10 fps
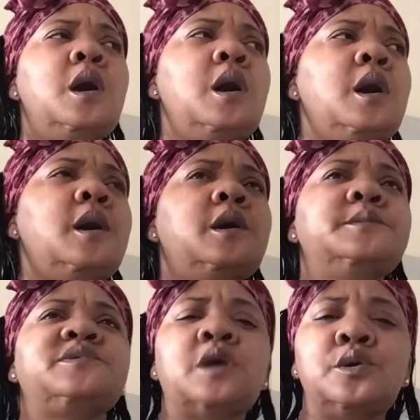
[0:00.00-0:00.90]

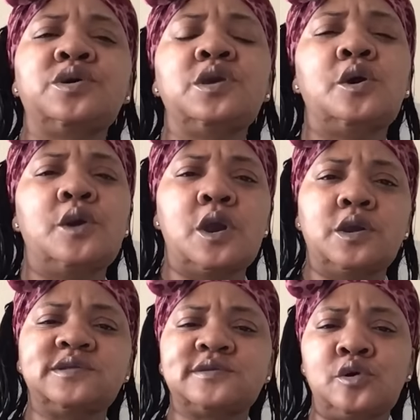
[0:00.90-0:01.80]
Tokyo and
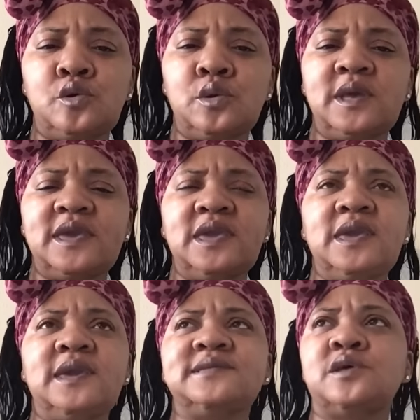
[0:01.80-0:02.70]
her is cool
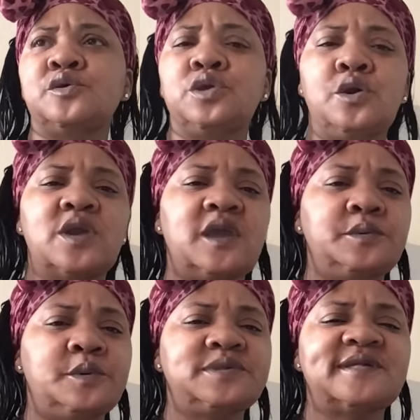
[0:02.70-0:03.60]
again. Tokyo
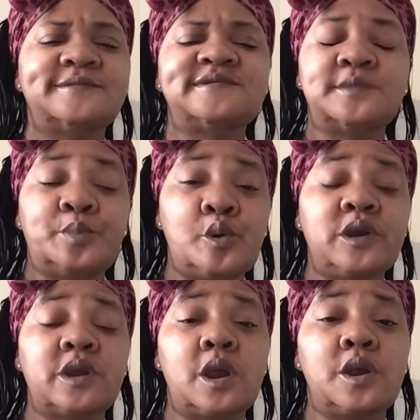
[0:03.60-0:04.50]
came to
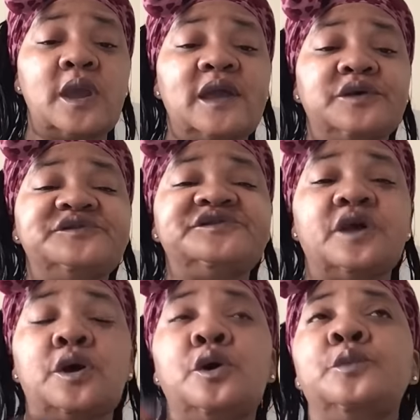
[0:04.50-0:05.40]
support her at her
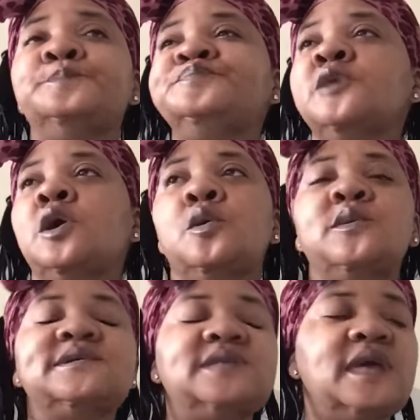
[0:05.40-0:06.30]
show,
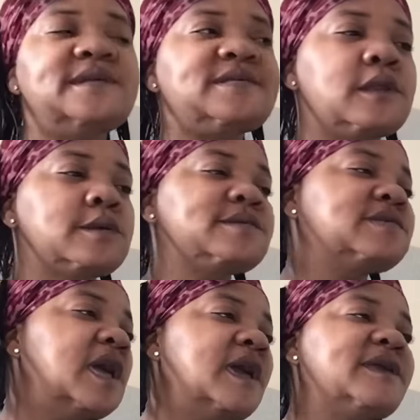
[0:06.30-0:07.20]
was dancing on
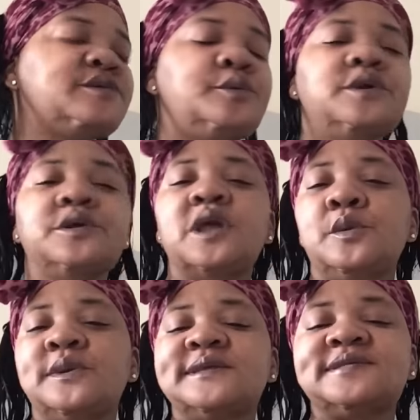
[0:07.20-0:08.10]
stage with her. They
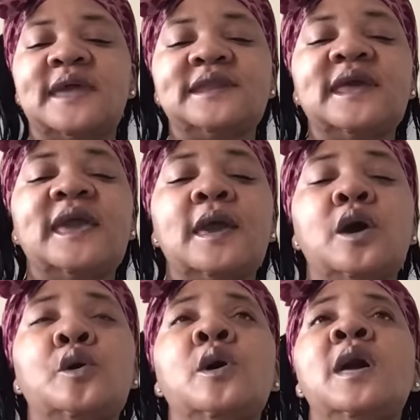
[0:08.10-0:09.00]
went and sat
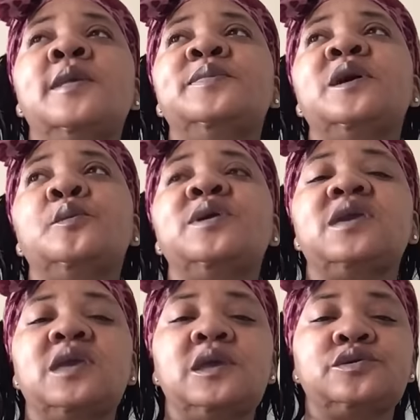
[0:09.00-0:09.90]
down. Then we
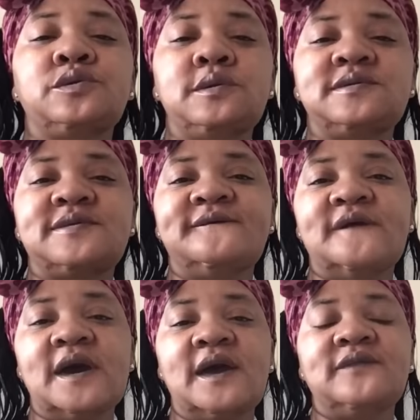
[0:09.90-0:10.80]
get introduced to
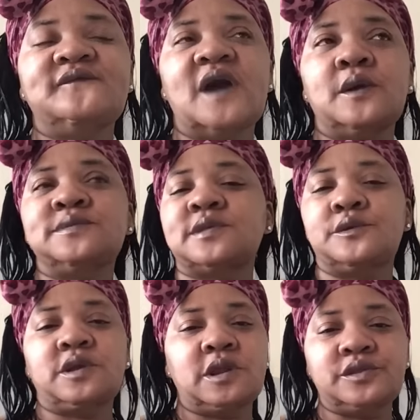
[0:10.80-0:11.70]
Vine. Vine was
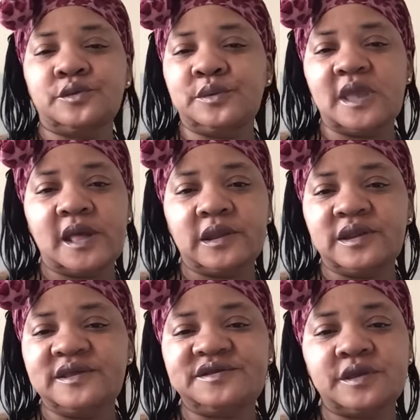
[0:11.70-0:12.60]
on another
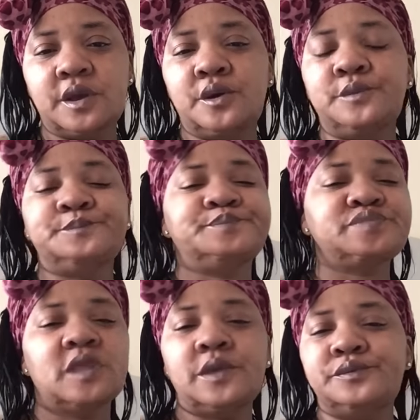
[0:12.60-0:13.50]
reality show,
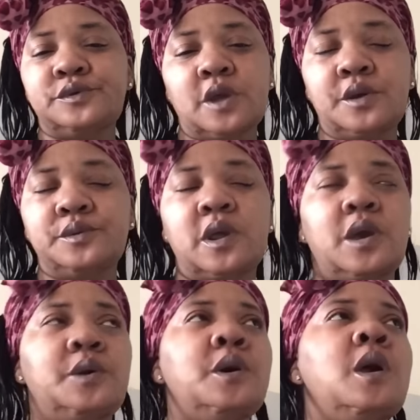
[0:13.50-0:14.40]
if you don't
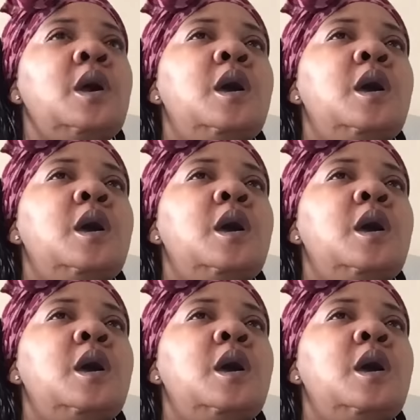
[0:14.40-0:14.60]
know.